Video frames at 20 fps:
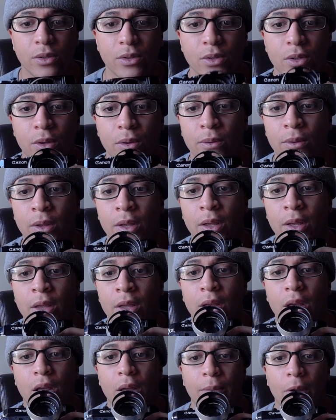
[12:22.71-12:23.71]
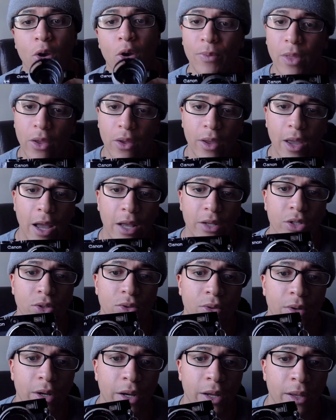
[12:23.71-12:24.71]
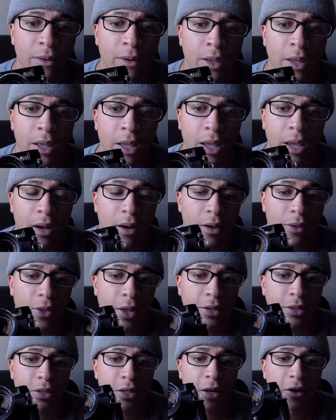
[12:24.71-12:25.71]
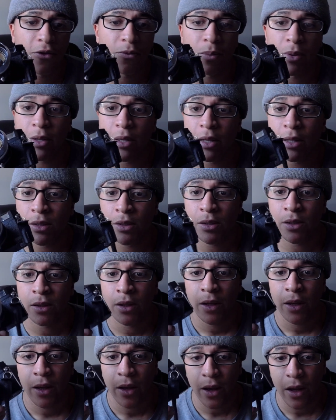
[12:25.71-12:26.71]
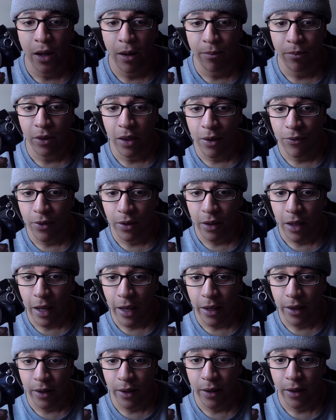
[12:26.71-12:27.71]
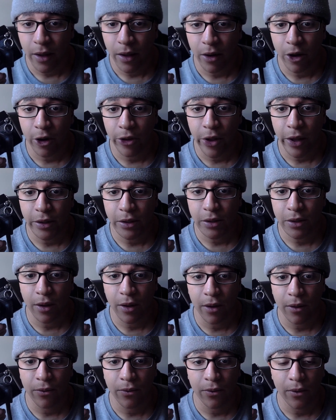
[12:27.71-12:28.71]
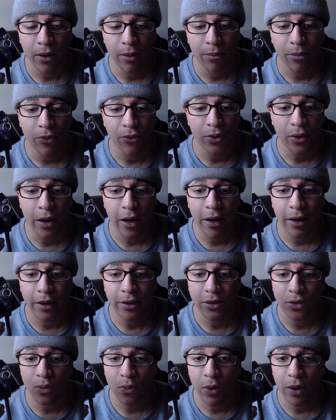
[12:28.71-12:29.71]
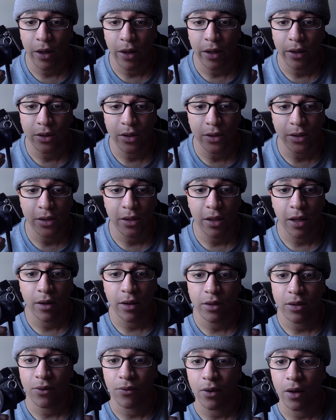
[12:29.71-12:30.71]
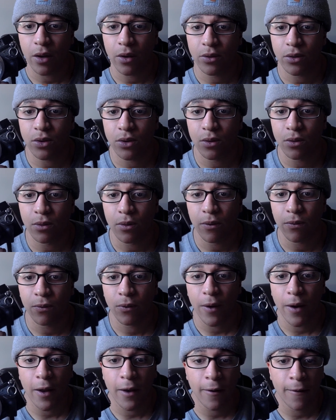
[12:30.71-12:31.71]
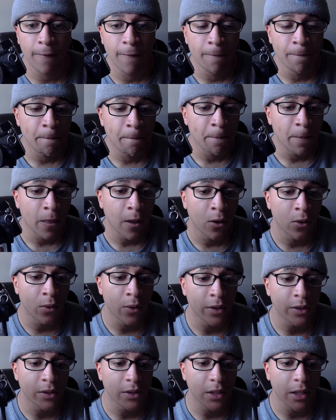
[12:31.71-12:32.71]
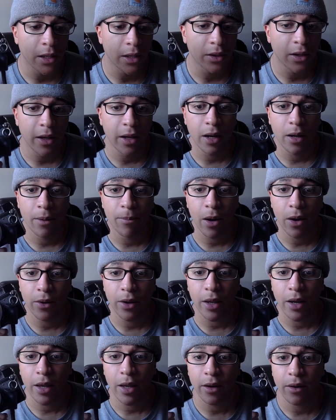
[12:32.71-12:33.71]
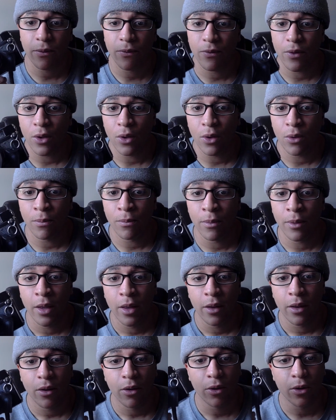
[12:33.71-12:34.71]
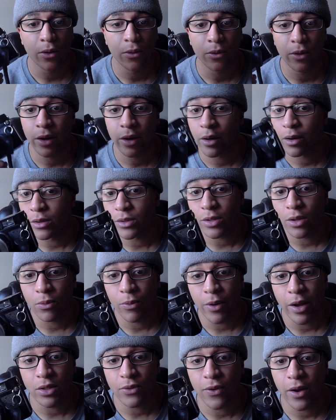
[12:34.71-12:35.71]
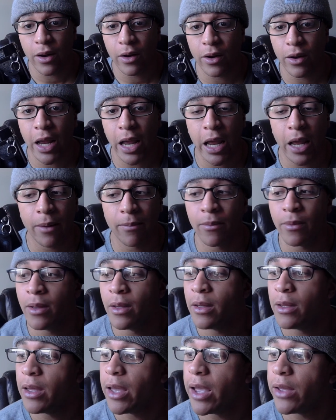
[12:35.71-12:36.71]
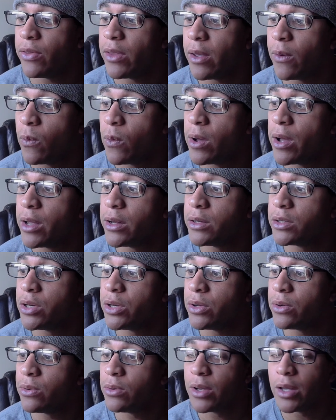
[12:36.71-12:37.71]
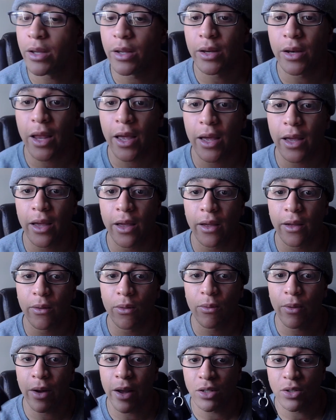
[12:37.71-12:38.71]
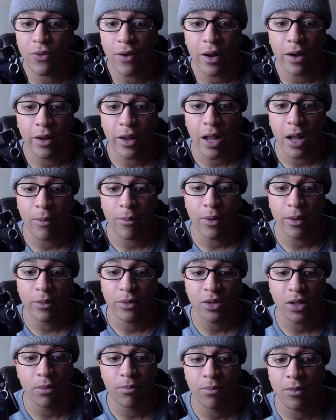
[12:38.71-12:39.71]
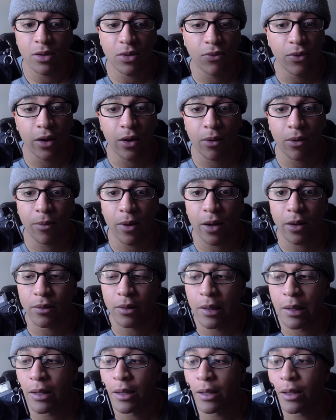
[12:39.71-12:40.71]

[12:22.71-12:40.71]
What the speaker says: So I hope that you guys enjoyed it and all that stuff. Please leave a like and all that stuff. If you guys want to send this video to a friend who is thinking about getting in a film or getting into the rangefinder game and they want to get a rangefinder camera, send them this video, man.